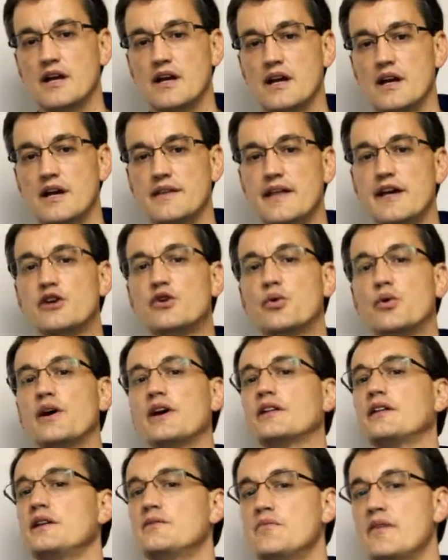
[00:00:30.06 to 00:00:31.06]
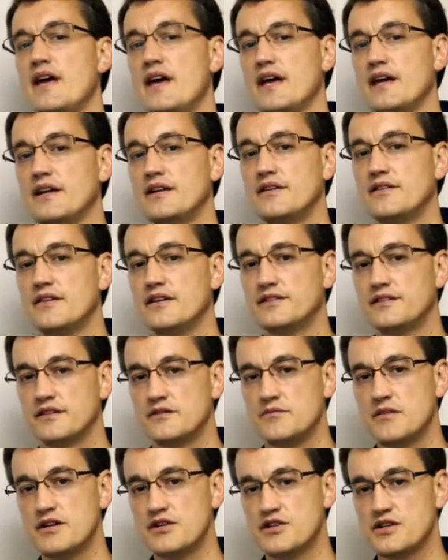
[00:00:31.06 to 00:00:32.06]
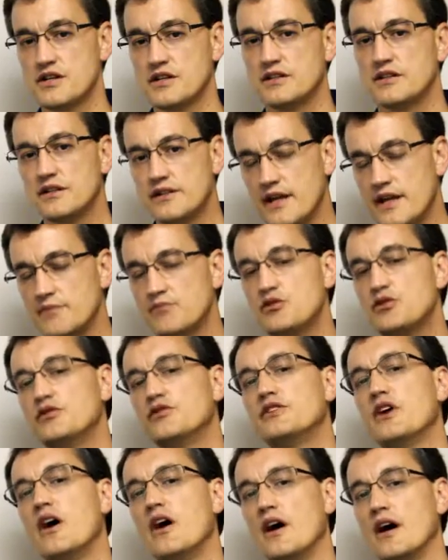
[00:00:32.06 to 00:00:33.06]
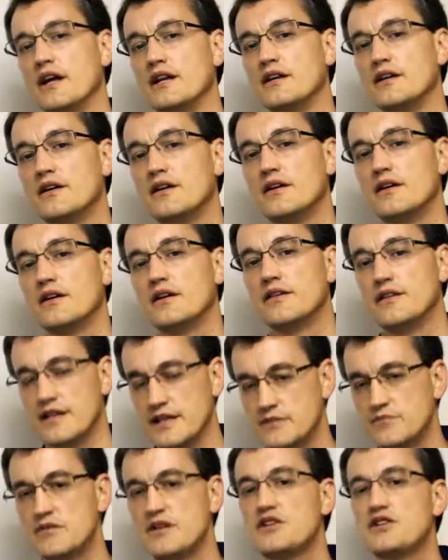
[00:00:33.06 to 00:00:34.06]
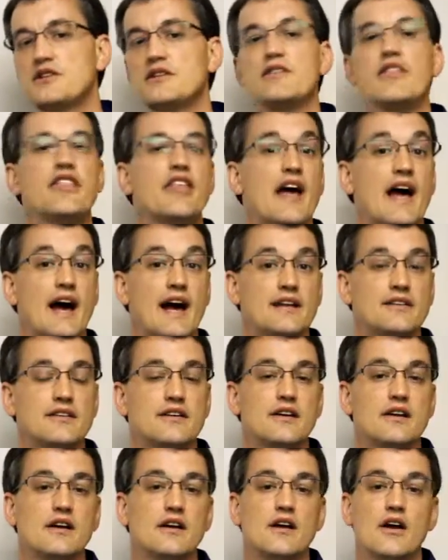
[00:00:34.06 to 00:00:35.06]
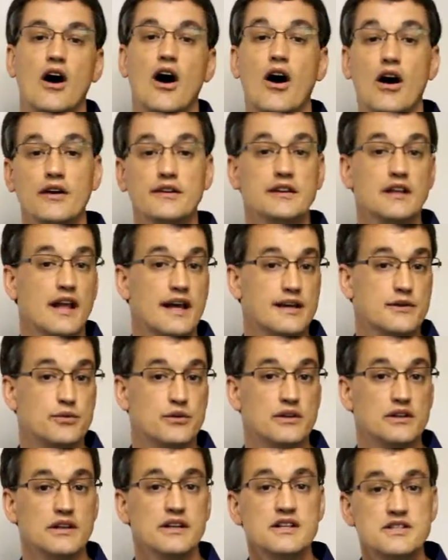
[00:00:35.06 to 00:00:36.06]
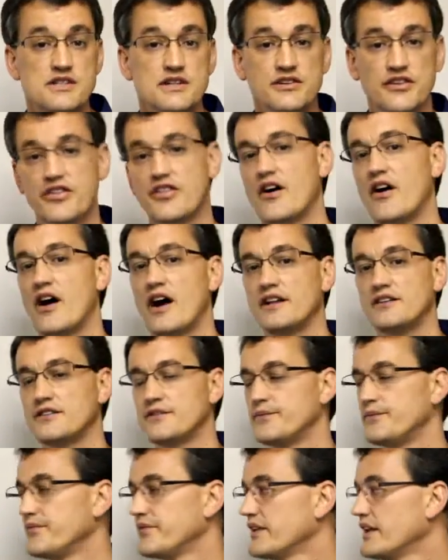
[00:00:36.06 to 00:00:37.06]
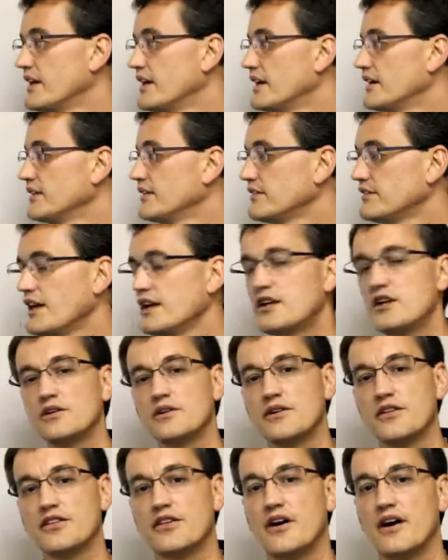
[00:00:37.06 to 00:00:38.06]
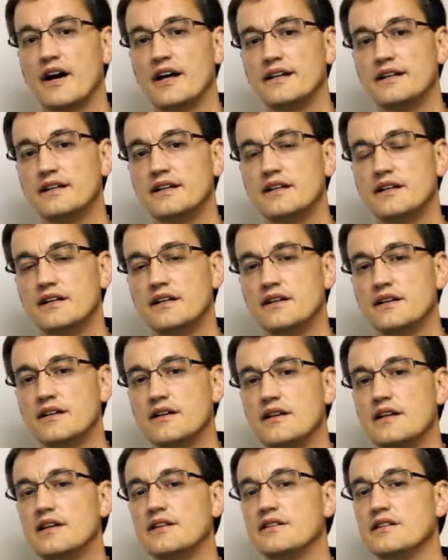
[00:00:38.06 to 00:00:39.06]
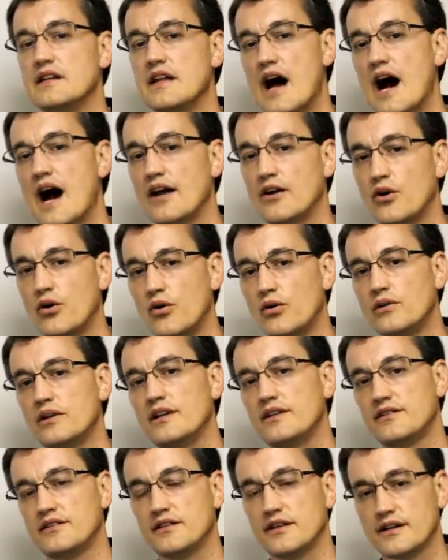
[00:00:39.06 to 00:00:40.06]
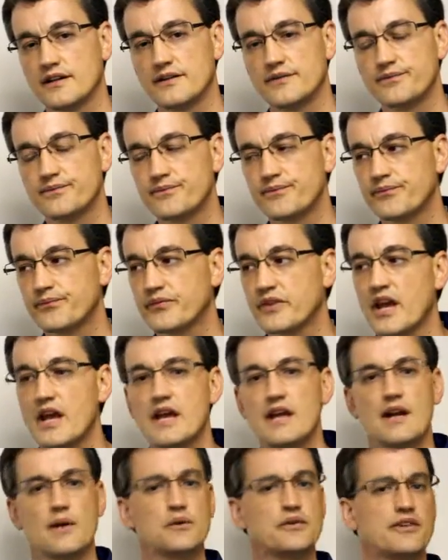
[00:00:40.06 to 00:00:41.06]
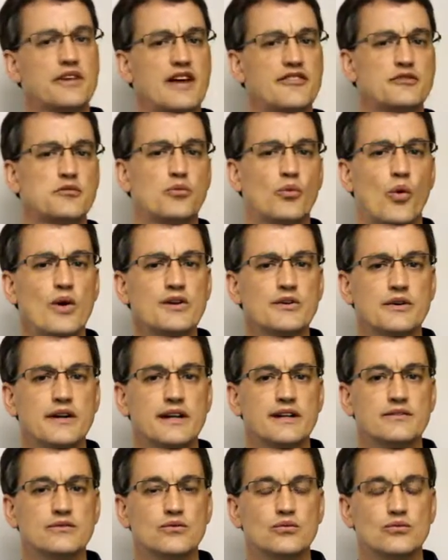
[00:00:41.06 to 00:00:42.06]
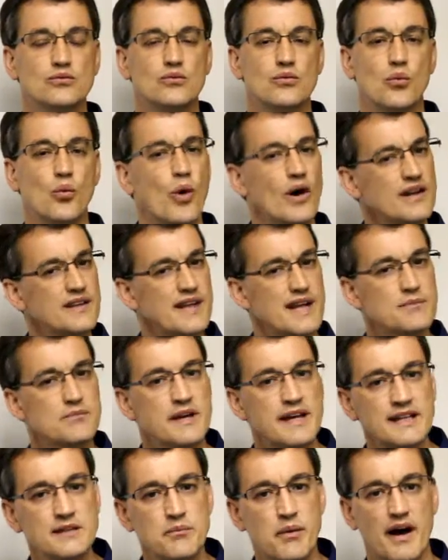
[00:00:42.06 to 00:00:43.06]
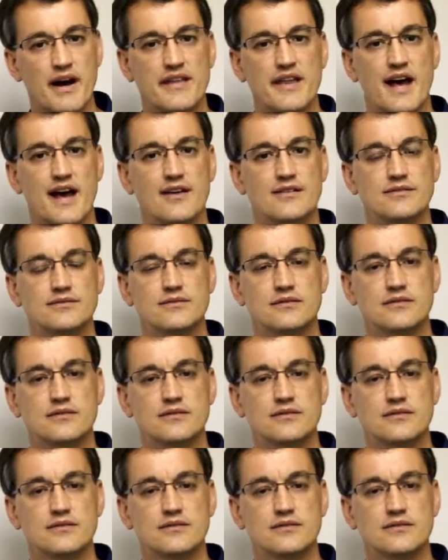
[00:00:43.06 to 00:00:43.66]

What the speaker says: And they quickly made this admission and then moved on. The admission that, unlike religious thought, secular thought is not holistic. And I was left wondering, what did they mean by that?